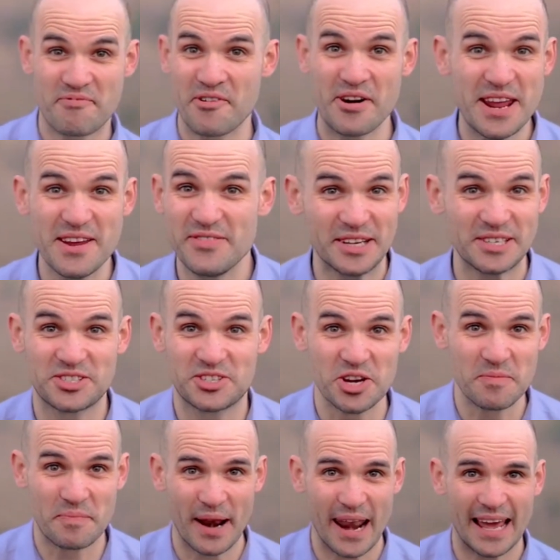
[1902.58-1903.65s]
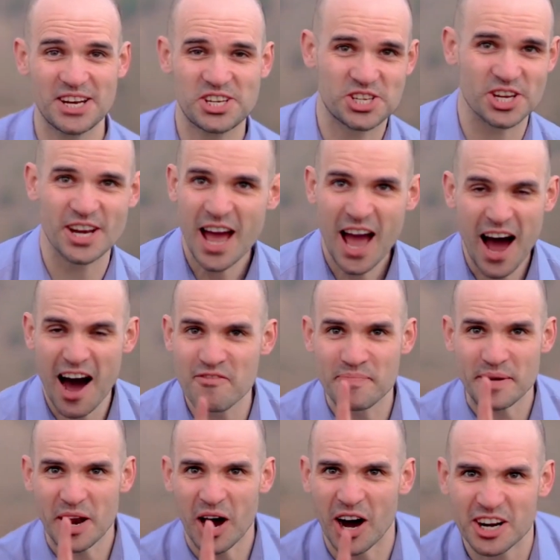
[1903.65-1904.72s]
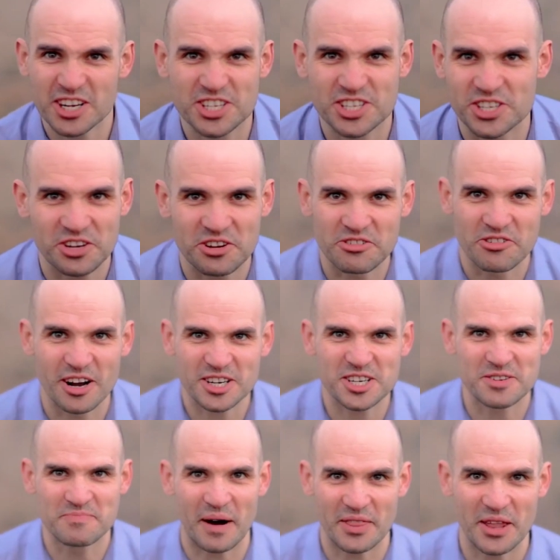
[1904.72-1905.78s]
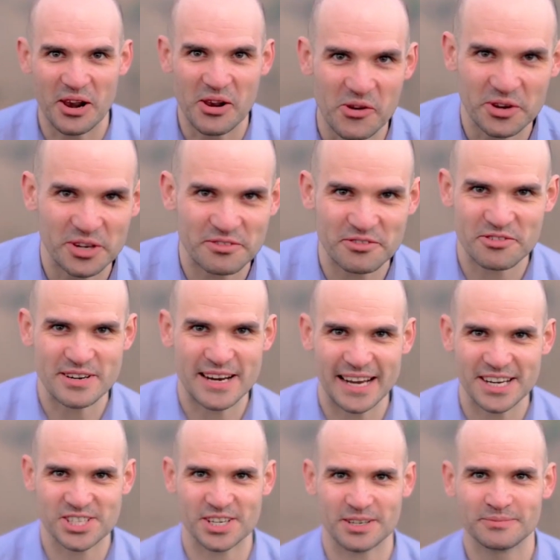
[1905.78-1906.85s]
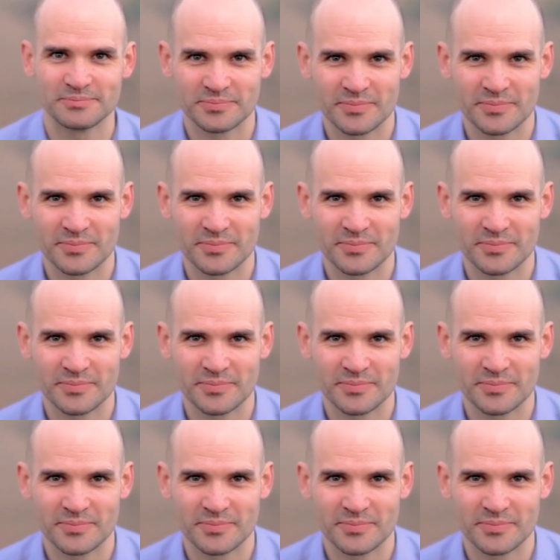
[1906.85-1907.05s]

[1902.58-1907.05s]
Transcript: previous jubilation have been hushed and crushed by the Lord of creation.